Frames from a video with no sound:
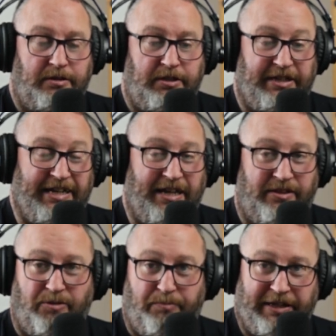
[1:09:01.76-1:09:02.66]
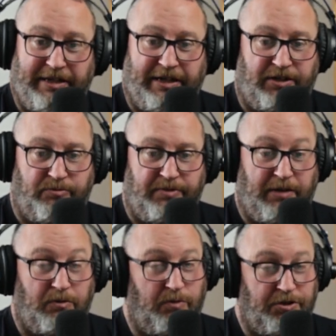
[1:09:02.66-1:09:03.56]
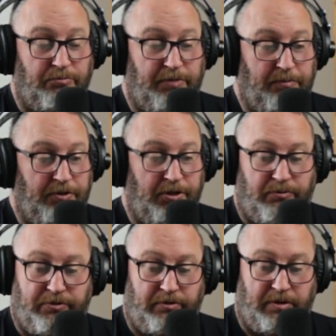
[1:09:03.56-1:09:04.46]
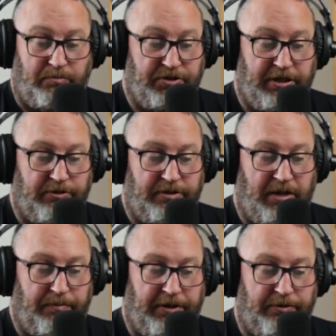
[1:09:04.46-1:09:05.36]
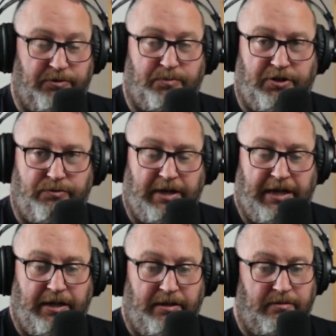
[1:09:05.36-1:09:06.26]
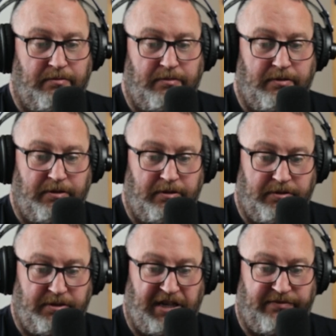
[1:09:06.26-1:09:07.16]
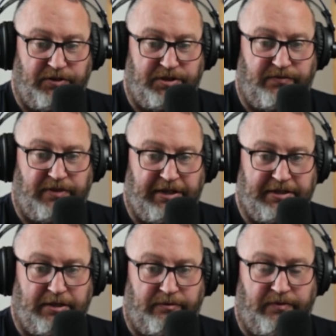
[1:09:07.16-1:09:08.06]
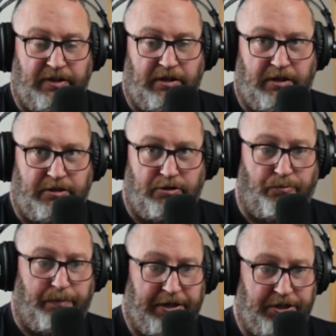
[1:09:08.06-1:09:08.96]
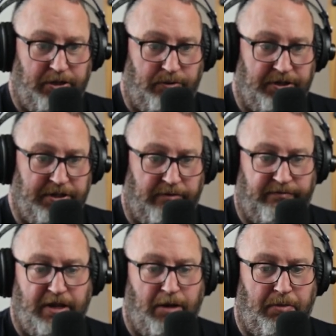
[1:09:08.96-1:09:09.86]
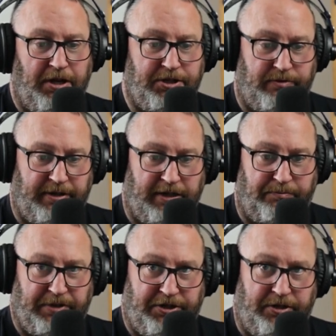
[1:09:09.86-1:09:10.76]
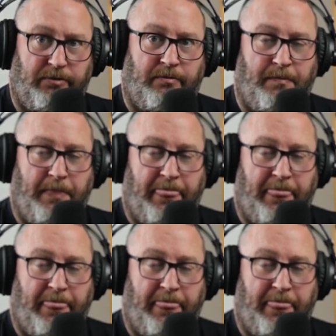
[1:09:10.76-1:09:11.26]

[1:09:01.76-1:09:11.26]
you get the big gigs from day one, which some people do. I'm not saying it doesn't happen, it does, but it's rare. Diversify yourself. Don't pigeonhole yourself. Obliterate that pigeonhole.